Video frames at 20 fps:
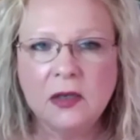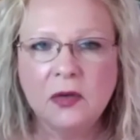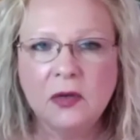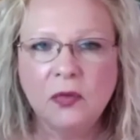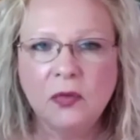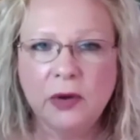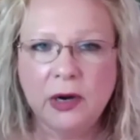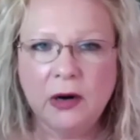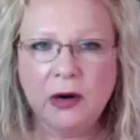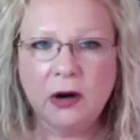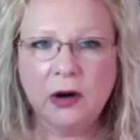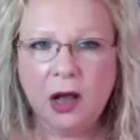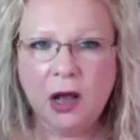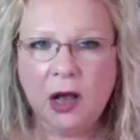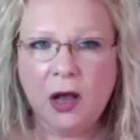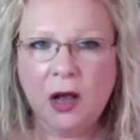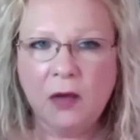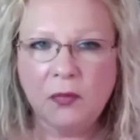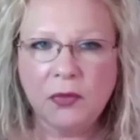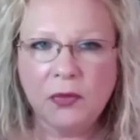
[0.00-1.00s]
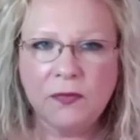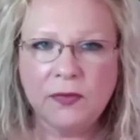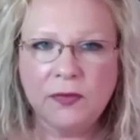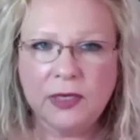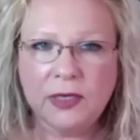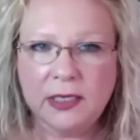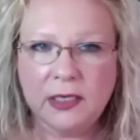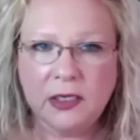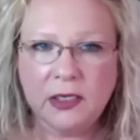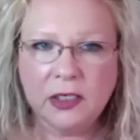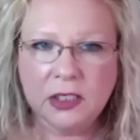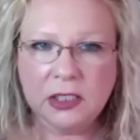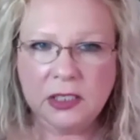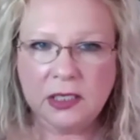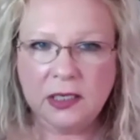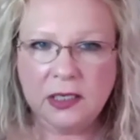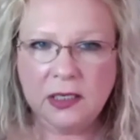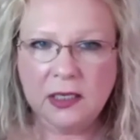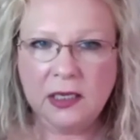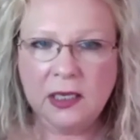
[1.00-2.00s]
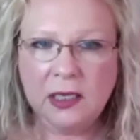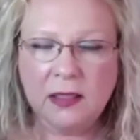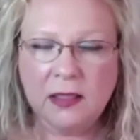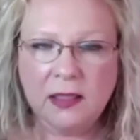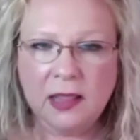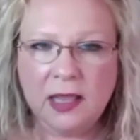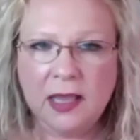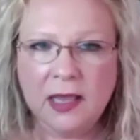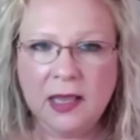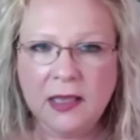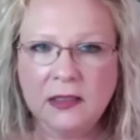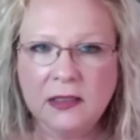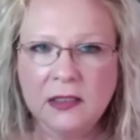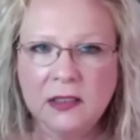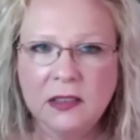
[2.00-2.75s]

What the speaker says: we are all moving energy and that